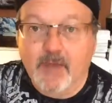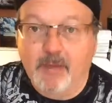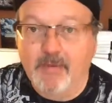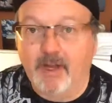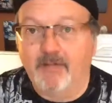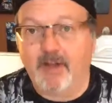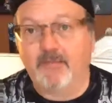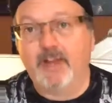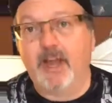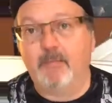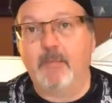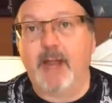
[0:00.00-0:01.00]
I mean, I've
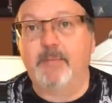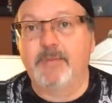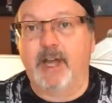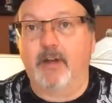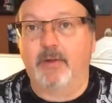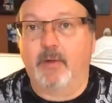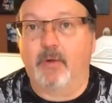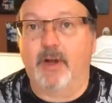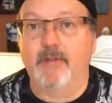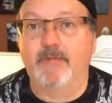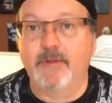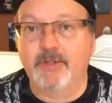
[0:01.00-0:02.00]
got mapped out
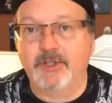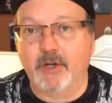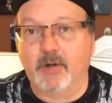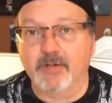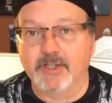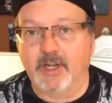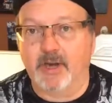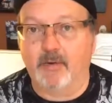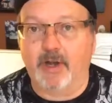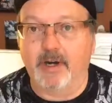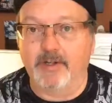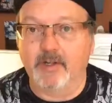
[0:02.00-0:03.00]
quite a few shows that I
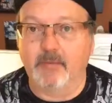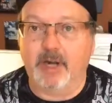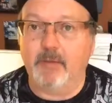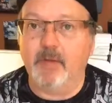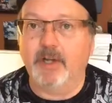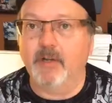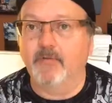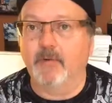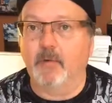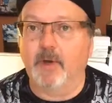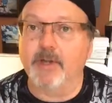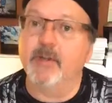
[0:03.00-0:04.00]
want to do, but I'm looking
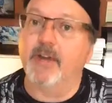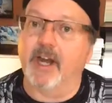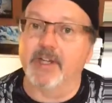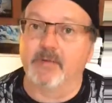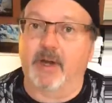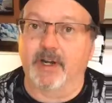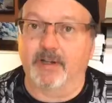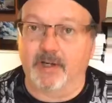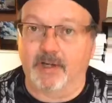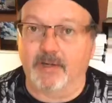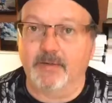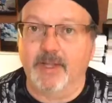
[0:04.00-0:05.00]
for what you guys want to
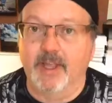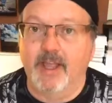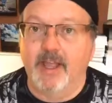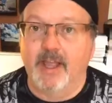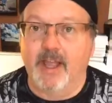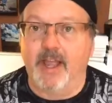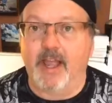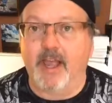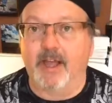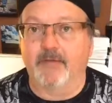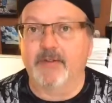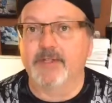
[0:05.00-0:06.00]
learn.
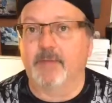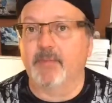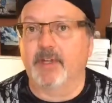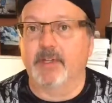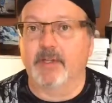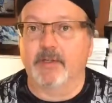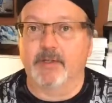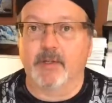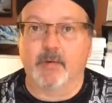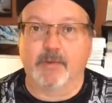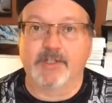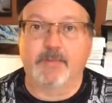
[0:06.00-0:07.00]
And there's something to
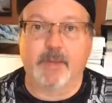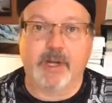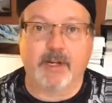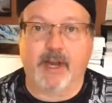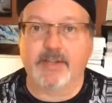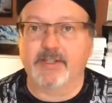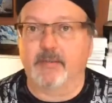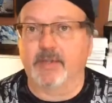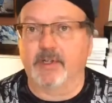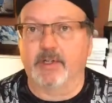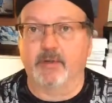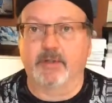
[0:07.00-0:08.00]
do with speedlights,
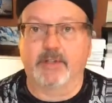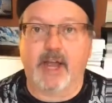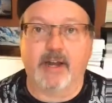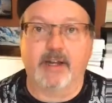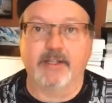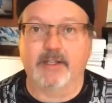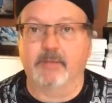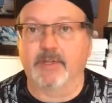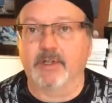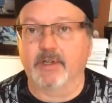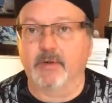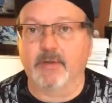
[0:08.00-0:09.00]
something to do with lighting,
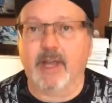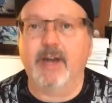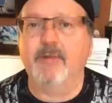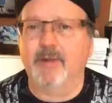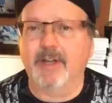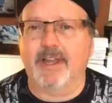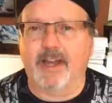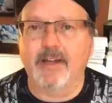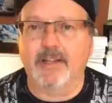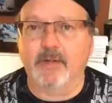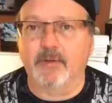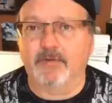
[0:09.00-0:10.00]
something to do with really
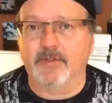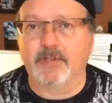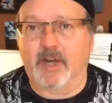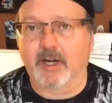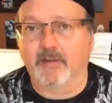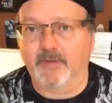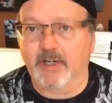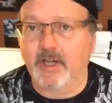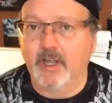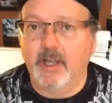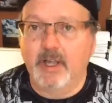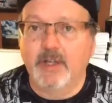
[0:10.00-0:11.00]
anything with photography.
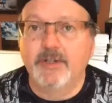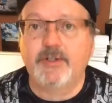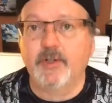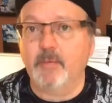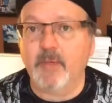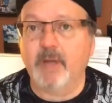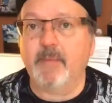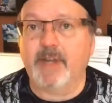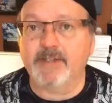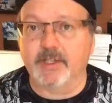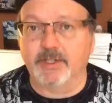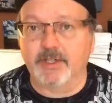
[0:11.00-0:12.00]
Shoot me a
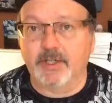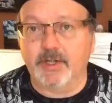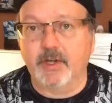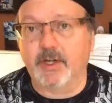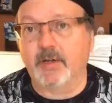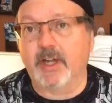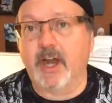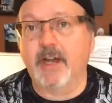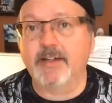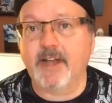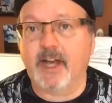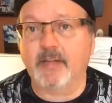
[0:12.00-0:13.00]
message. You can
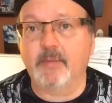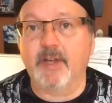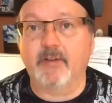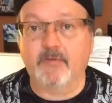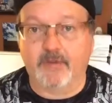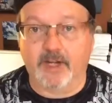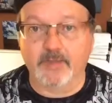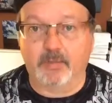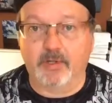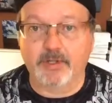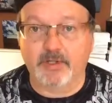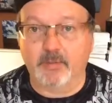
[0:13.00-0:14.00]
contact me on
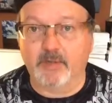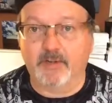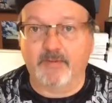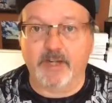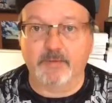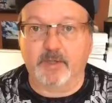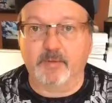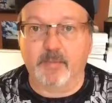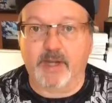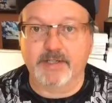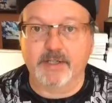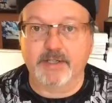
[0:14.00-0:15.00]
Facebook. Shoot me a Facebook
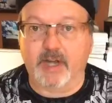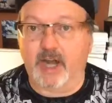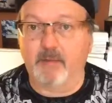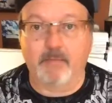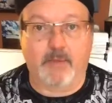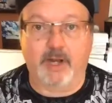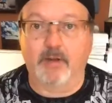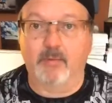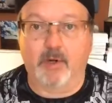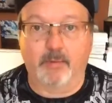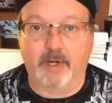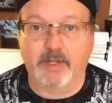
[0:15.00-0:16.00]
message. I'm Michael
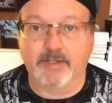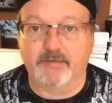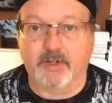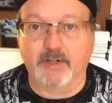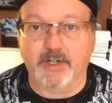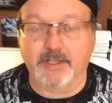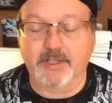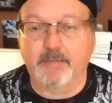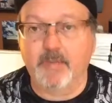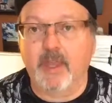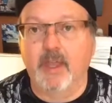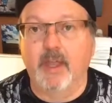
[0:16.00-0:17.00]
Mowbray. It's very easy.
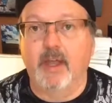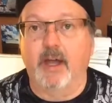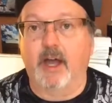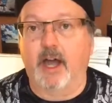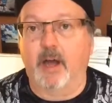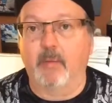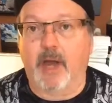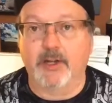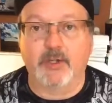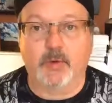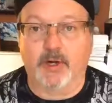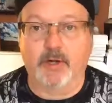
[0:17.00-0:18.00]

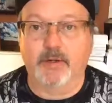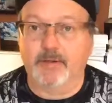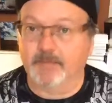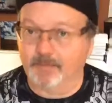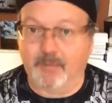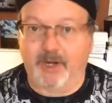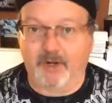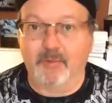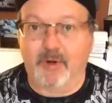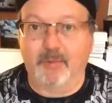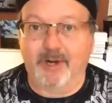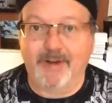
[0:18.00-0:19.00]
On Twitter, Michael
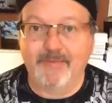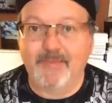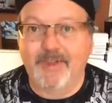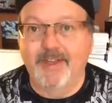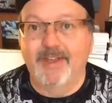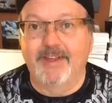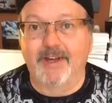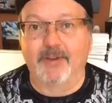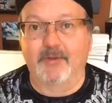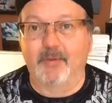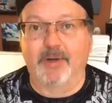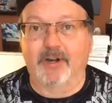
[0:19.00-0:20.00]
Mowbray. Here
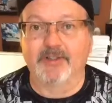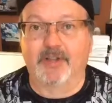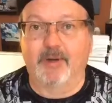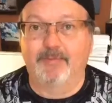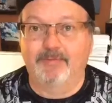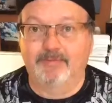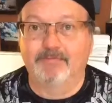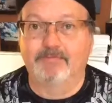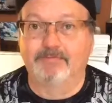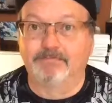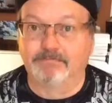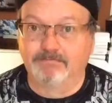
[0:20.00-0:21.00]
through Periscope,
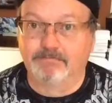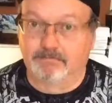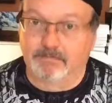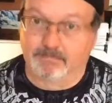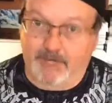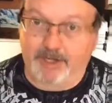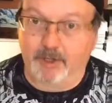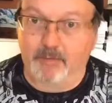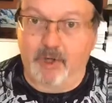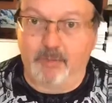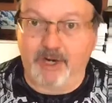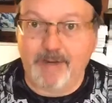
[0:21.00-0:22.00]
Michael
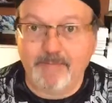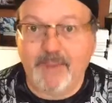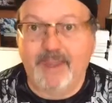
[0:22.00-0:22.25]
Mowbray.